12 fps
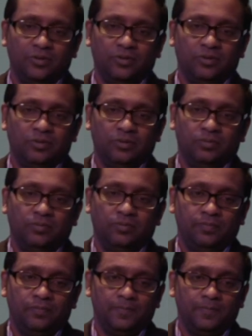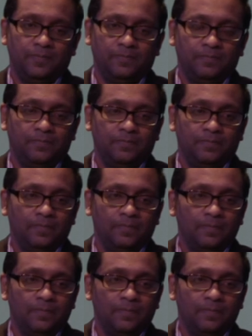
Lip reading: (no one is talking)